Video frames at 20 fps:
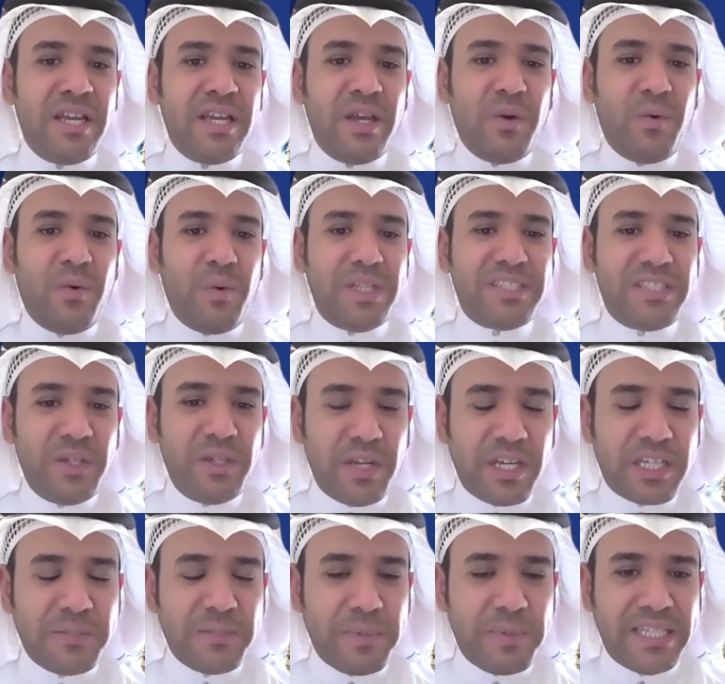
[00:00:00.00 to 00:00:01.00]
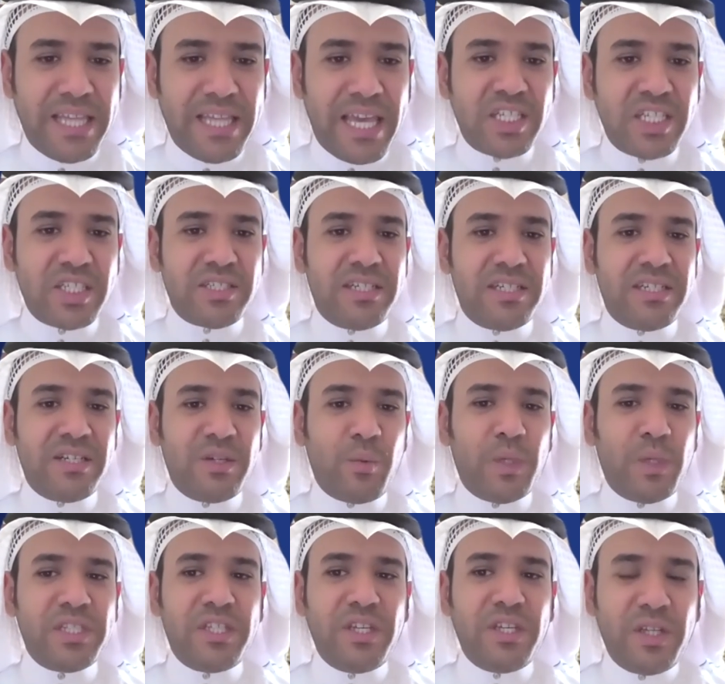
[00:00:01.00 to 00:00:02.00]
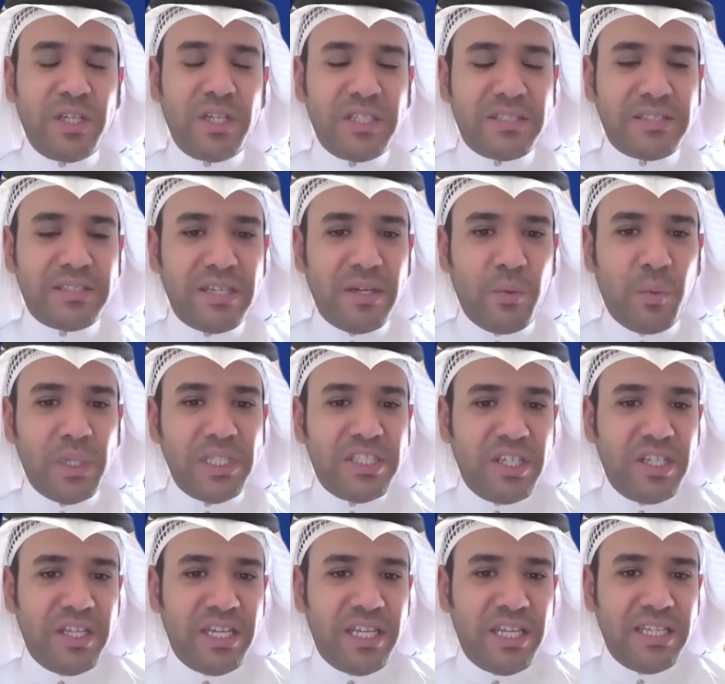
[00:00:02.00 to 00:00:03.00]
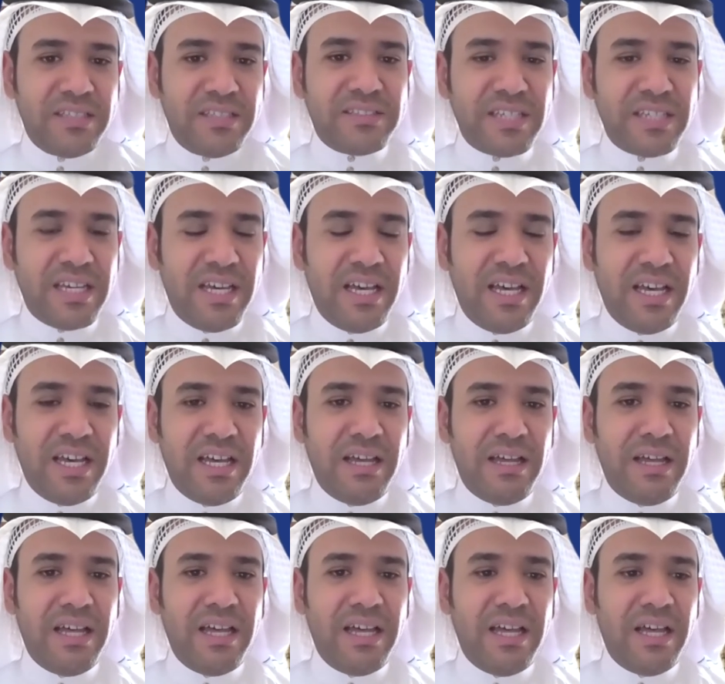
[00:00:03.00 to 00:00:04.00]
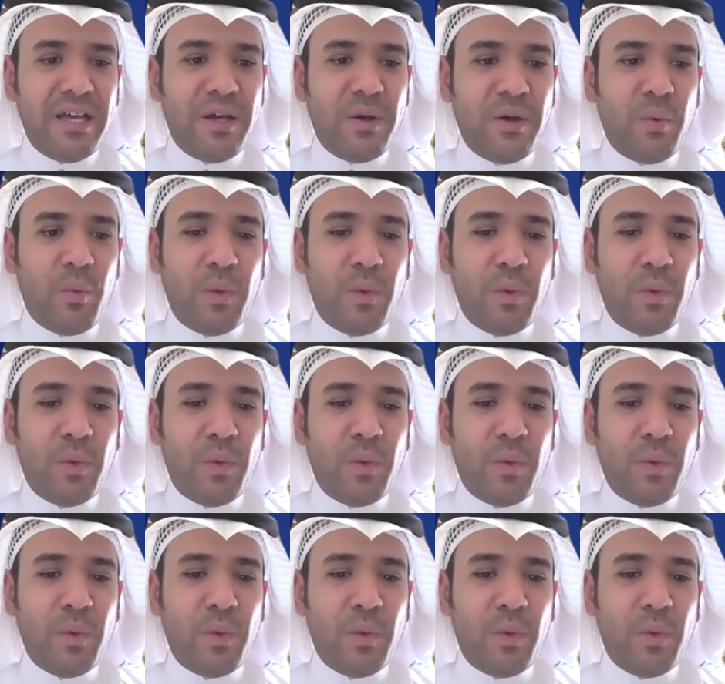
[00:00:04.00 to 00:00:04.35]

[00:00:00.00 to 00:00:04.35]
what's your expectation what do you need what do you need uh, uh,